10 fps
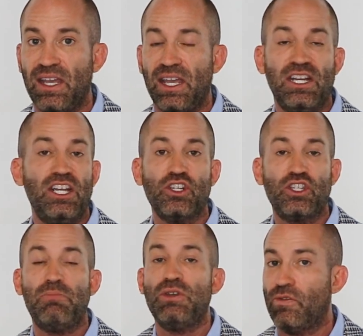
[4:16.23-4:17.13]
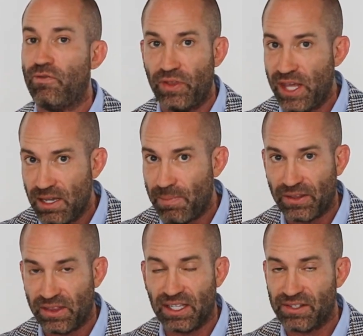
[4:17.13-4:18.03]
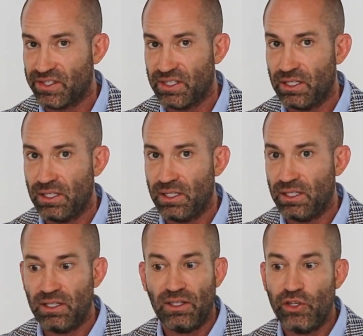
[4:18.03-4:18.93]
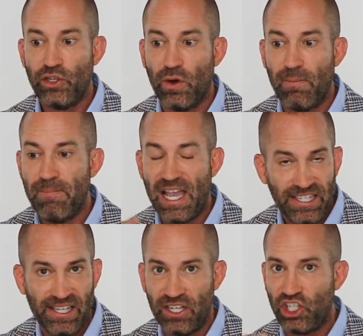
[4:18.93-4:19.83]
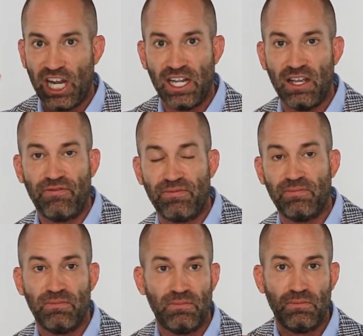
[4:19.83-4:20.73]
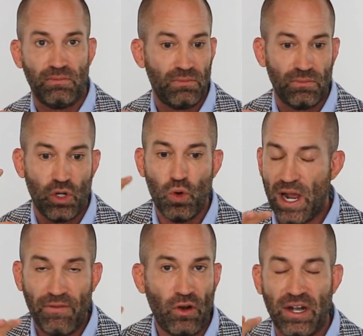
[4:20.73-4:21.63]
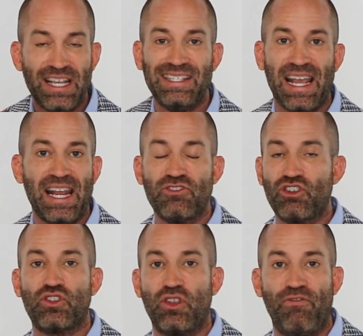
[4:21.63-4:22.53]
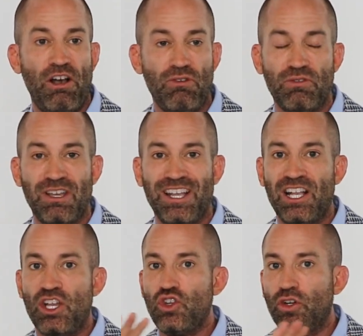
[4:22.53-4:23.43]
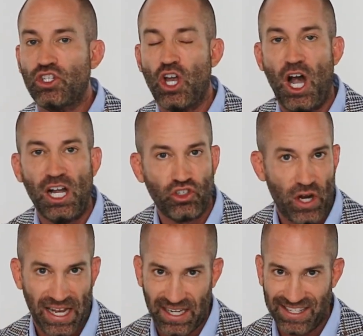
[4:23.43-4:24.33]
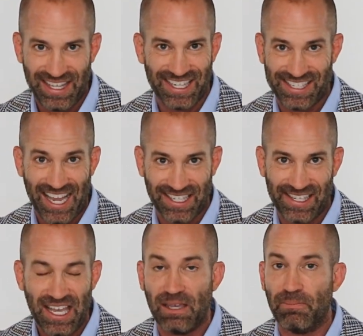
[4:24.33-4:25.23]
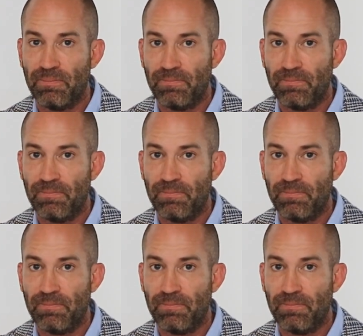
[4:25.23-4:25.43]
And here's the beautiful thing about this. Your message and if whoever it is answers the phone, your talk track is the exact same.